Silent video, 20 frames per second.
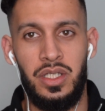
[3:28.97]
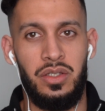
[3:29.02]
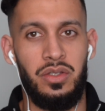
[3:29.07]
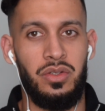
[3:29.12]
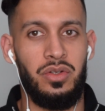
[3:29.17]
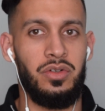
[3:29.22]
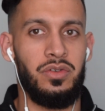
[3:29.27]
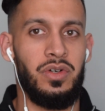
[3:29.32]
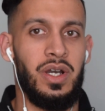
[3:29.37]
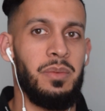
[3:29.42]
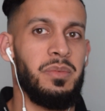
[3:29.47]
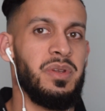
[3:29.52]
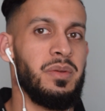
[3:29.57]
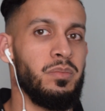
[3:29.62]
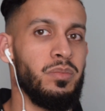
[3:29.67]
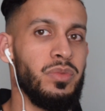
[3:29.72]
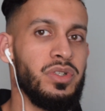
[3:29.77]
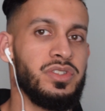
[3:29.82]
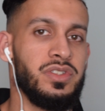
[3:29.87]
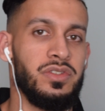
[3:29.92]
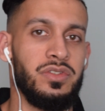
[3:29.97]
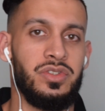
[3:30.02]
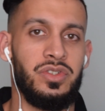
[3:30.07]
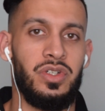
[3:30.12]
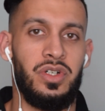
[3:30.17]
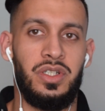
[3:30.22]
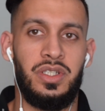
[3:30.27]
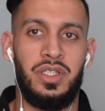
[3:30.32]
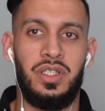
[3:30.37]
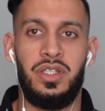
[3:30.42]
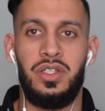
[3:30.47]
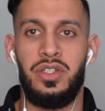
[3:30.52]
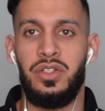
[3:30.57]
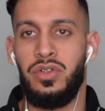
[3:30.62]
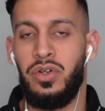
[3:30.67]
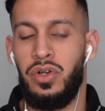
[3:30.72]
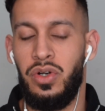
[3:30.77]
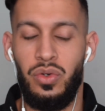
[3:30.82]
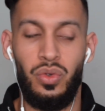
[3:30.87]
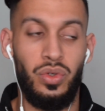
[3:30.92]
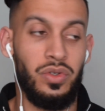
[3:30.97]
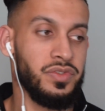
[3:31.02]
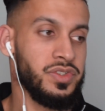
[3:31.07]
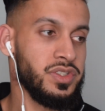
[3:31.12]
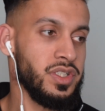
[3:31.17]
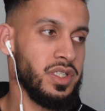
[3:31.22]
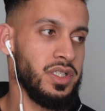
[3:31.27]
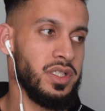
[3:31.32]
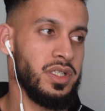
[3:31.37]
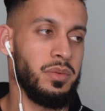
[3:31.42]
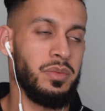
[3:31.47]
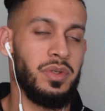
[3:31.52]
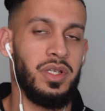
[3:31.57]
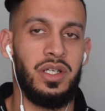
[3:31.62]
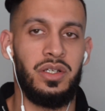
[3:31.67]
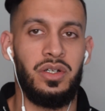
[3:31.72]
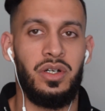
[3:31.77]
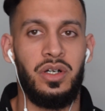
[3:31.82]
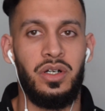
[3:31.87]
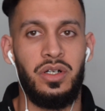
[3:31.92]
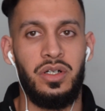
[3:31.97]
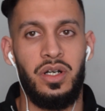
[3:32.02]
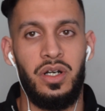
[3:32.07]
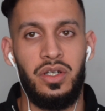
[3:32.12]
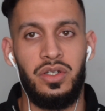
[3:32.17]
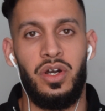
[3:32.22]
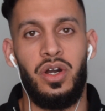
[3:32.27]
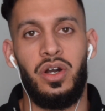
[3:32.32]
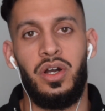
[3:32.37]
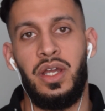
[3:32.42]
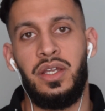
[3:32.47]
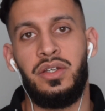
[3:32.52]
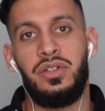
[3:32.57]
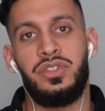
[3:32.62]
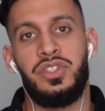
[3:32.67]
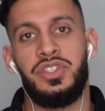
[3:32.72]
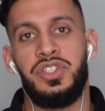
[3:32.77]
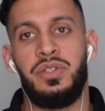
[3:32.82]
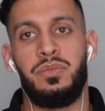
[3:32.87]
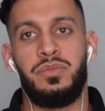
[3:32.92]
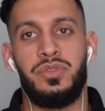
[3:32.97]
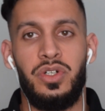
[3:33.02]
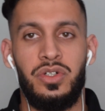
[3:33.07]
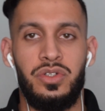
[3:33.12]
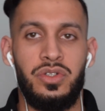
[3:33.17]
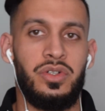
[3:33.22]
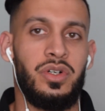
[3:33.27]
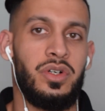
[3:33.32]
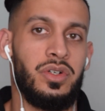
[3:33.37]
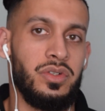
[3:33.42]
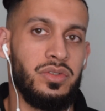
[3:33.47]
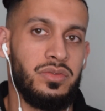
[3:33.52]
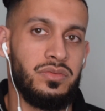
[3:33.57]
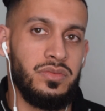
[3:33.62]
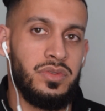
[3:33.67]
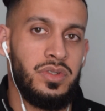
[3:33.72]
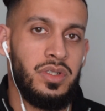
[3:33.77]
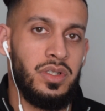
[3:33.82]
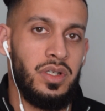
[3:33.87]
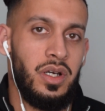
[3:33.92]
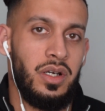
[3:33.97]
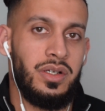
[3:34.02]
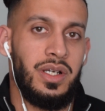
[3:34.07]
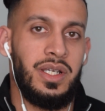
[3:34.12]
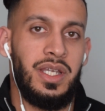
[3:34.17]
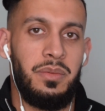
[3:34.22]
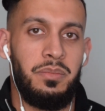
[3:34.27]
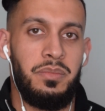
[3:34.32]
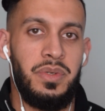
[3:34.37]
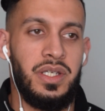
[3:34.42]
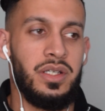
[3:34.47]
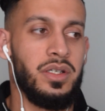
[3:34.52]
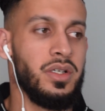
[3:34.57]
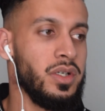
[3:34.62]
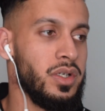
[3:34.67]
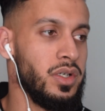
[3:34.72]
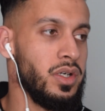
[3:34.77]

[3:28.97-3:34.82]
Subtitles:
you know, how many months you started, you know, all of a sudden you can be like, oh, I ain't got the gym, so I can't get big.